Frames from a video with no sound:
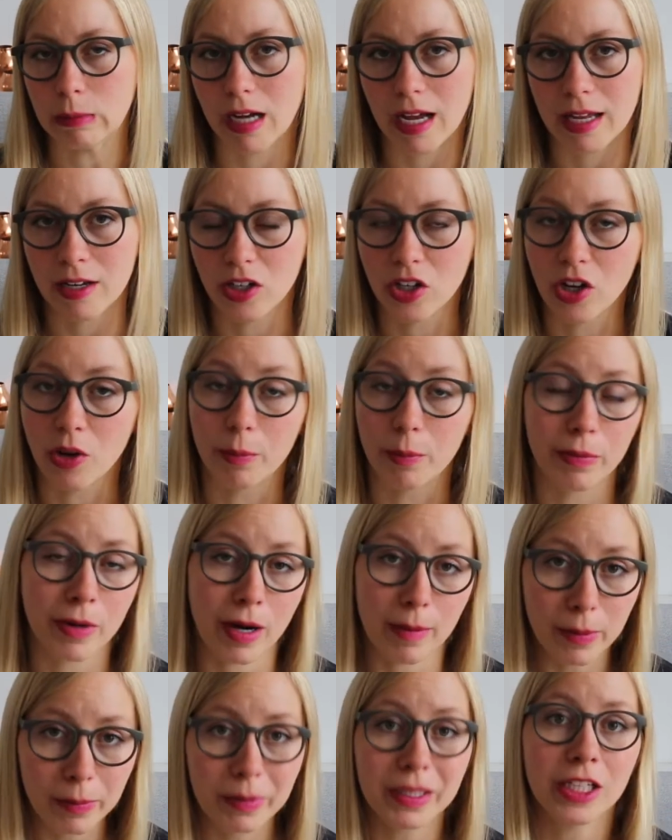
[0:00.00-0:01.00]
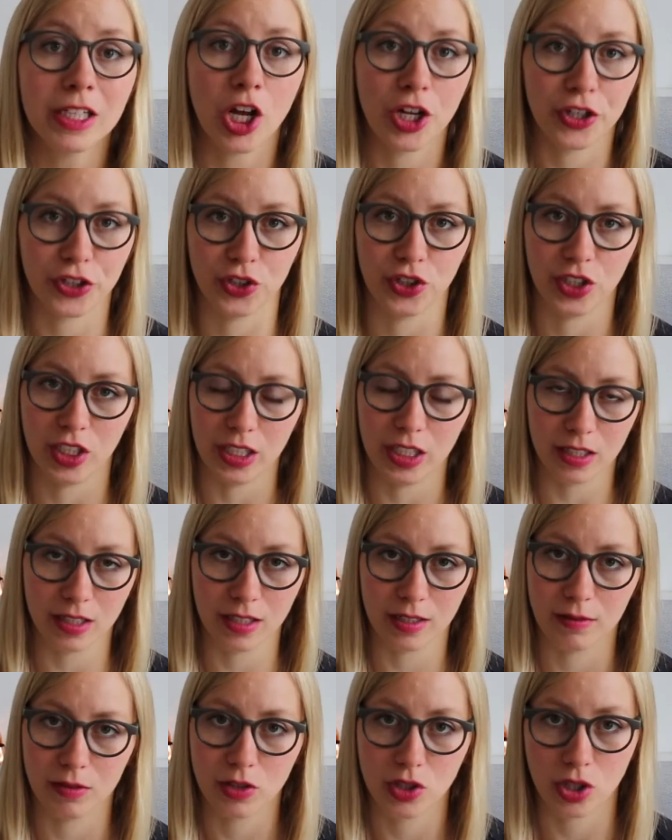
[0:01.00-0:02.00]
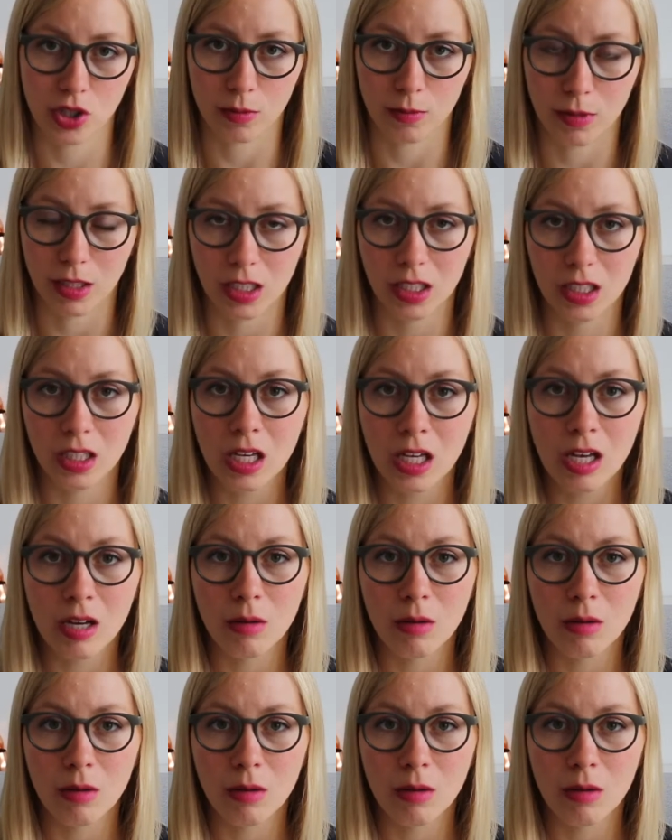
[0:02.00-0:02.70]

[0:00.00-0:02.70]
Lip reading: I don't know, probably not unique to me,